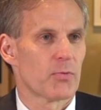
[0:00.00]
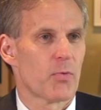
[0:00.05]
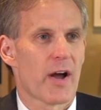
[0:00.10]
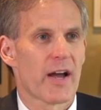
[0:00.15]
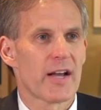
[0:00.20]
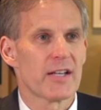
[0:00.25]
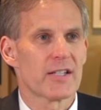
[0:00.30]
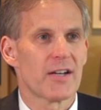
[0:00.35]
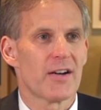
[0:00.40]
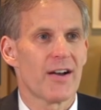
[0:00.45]

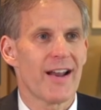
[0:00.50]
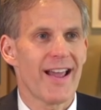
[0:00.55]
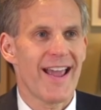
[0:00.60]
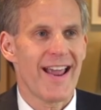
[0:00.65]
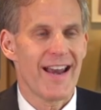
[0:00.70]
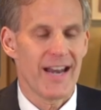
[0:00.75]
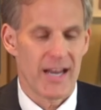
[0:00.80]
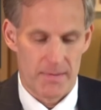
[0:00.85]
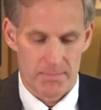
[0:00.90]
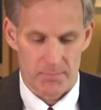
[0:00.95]
Why is there
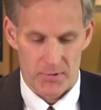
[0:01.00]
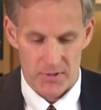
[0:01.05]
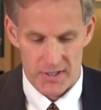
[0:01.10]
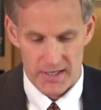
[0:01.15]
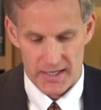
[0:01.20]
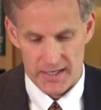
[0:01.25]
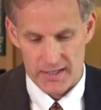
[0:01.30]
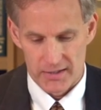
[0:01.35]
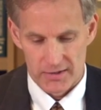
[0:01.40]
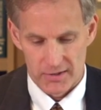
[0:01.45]
any
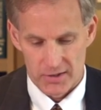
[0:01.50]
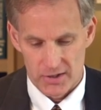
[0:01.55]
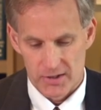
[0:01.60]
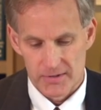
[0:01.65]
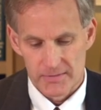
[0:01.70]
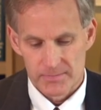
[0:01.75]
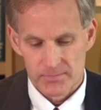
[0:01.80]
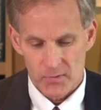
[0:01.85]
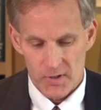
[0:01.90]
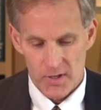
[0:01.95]

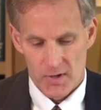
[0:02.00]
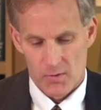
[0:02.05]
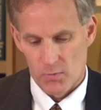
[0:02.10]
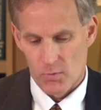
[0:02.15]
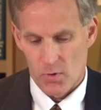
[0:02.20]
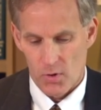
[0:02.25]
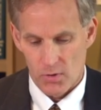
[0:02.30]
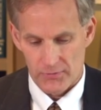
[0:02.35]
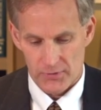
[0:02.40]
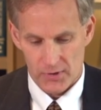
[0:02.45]
particular
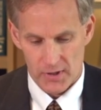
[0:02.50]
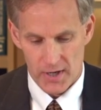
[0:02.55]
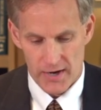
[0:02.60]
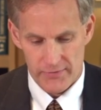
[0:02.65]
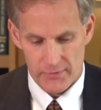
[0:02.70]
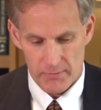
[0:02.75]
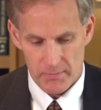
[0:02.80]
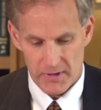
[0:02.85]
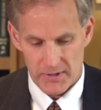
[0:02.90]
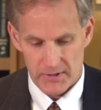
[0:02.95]
role for
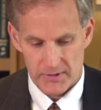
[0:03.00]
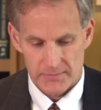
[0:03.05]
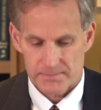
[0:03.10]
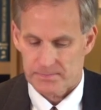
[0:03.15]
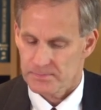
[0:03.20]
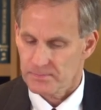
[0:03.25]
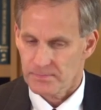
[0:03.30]
government?